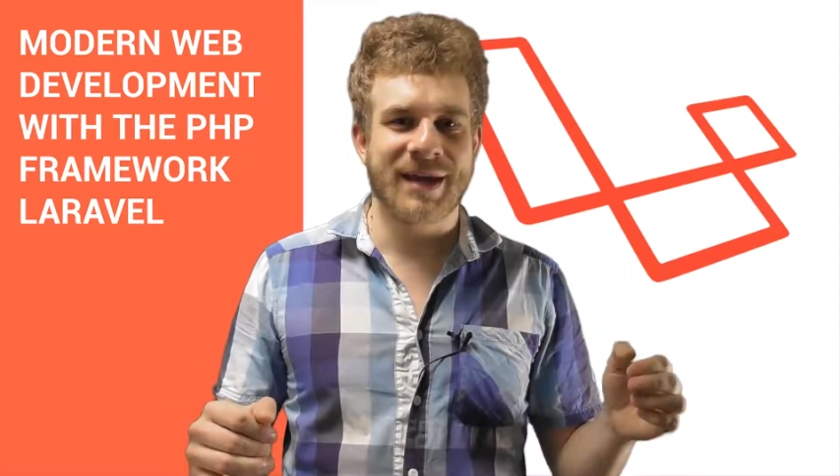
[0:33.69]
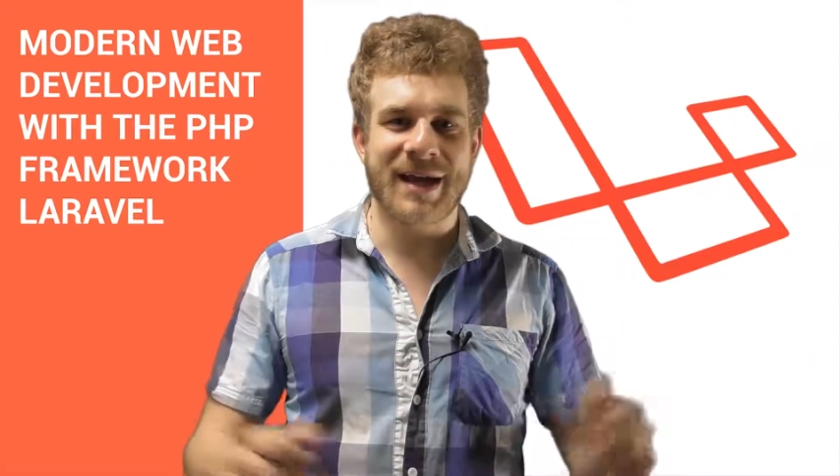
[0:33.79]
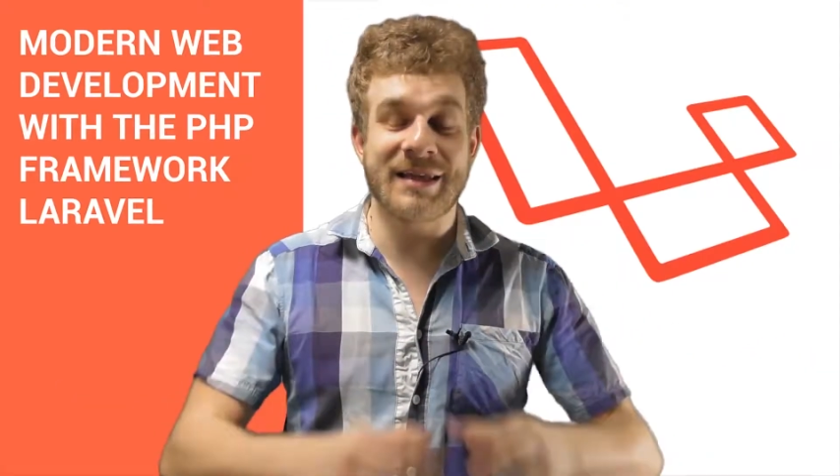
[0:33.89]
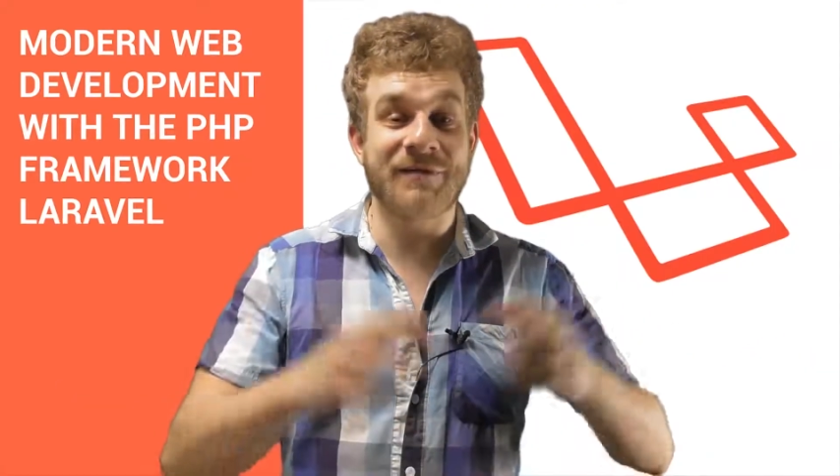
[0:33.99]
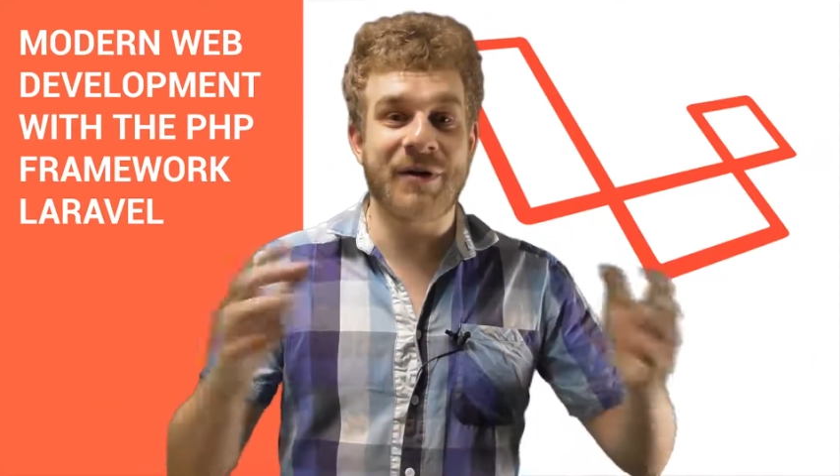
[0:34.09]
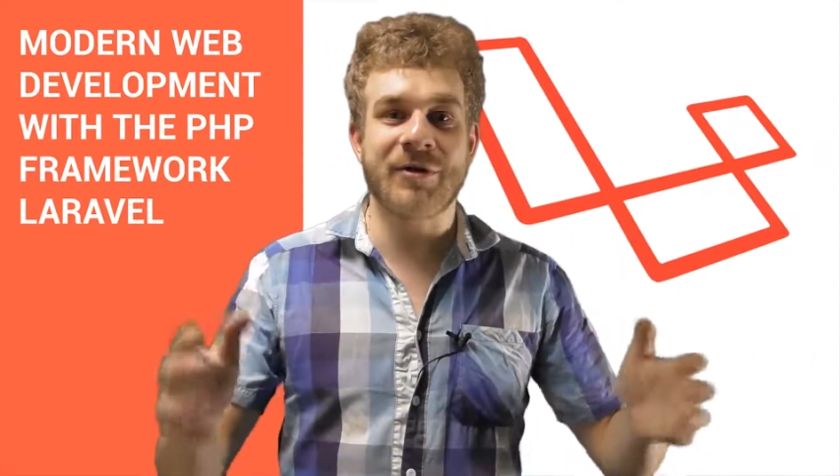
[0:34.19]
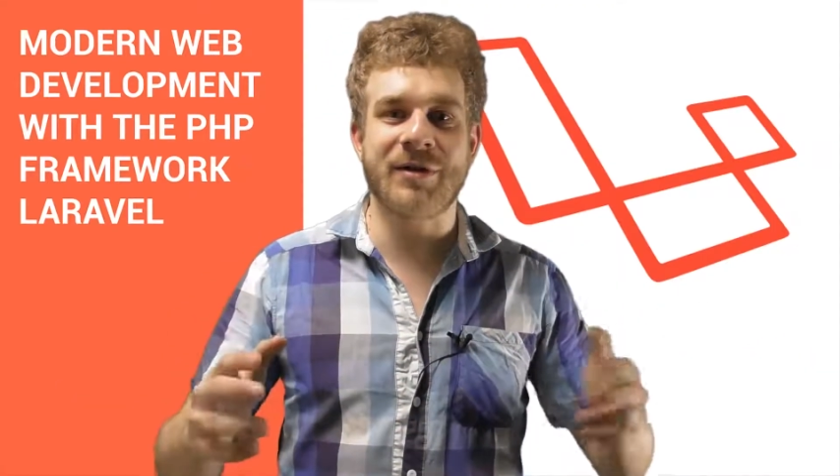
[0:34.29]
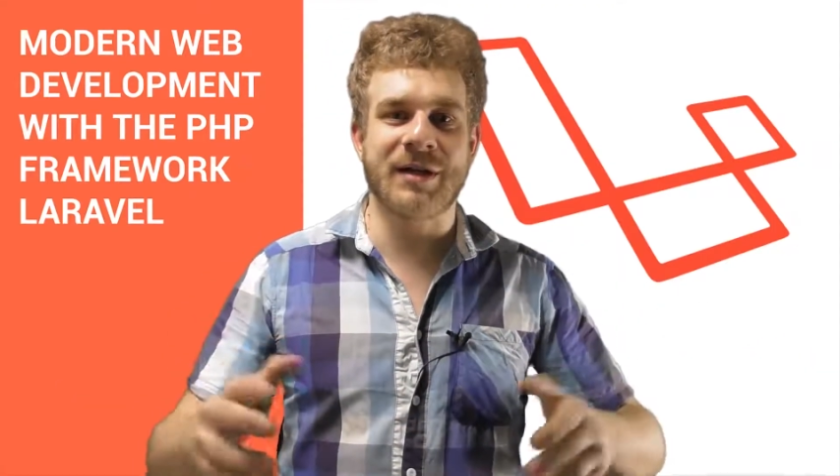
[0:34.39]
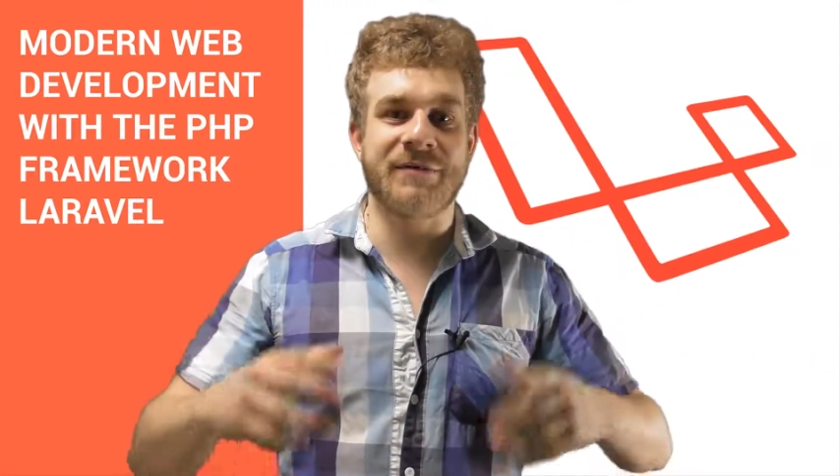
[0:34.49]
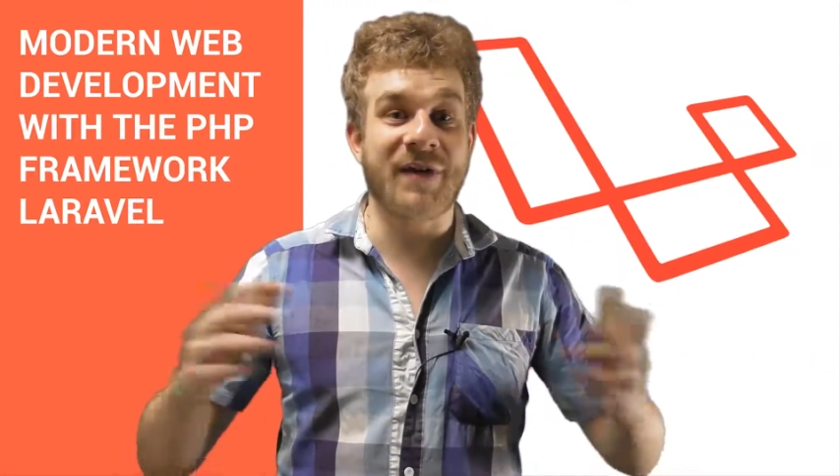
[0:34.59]
And the very
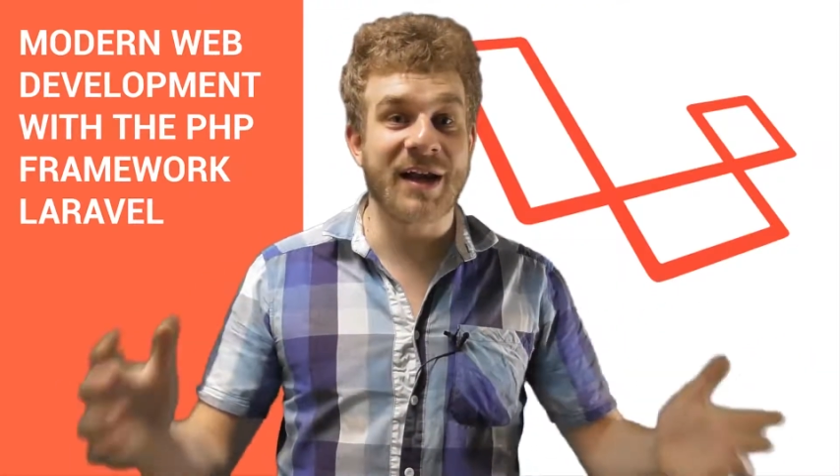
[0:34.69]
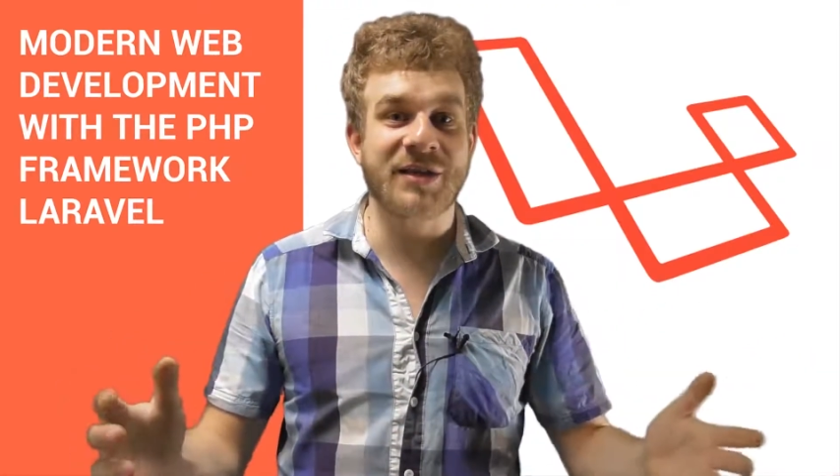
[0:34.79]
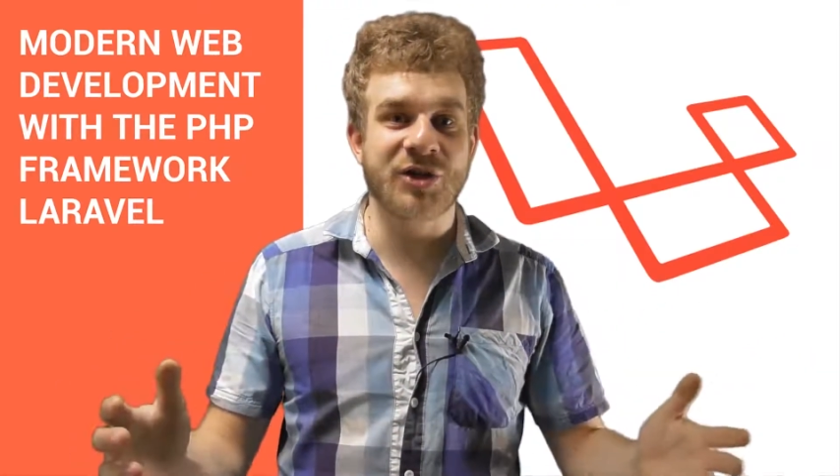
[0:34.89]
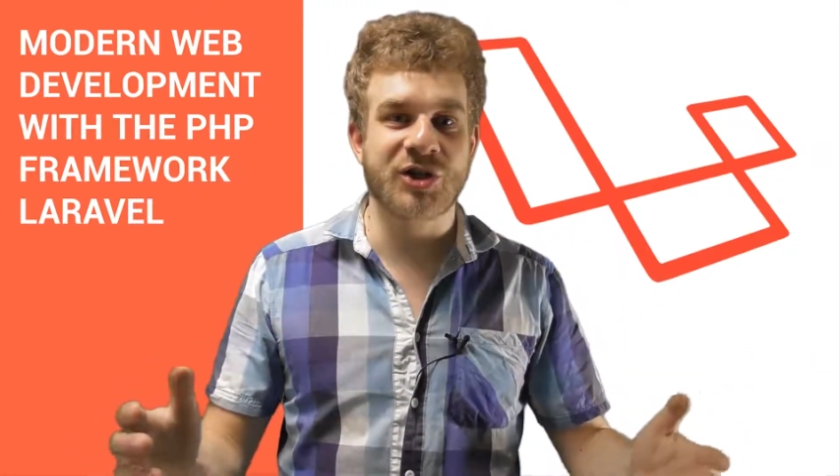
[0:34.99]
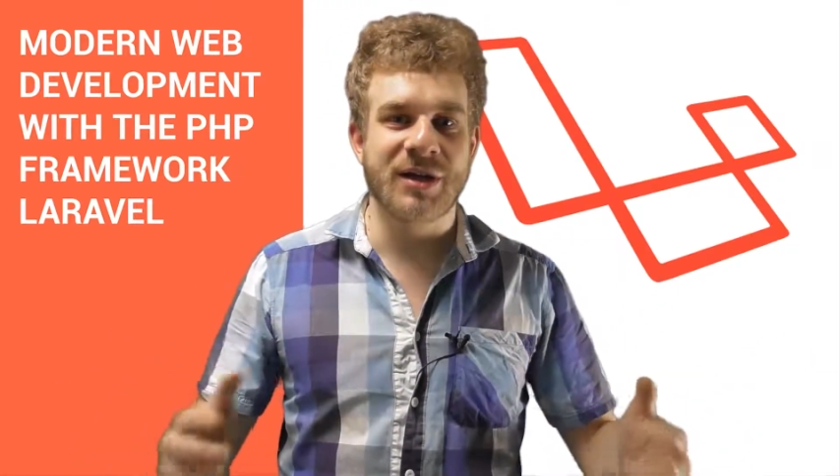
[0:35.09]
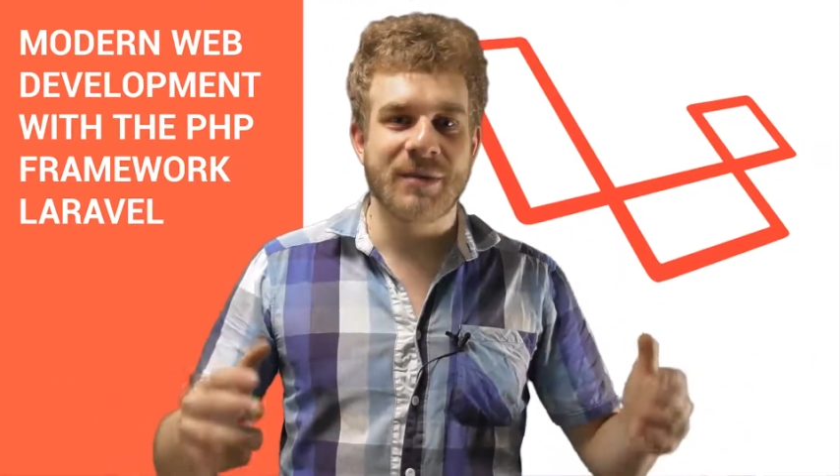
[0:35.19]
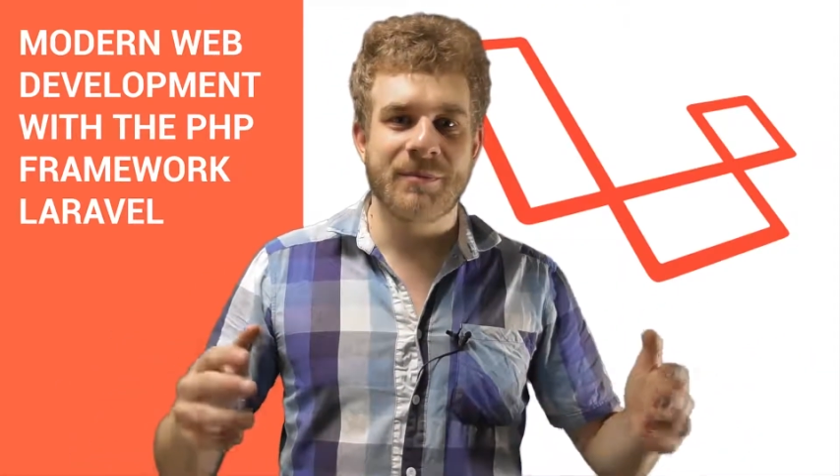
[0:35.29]
great advantage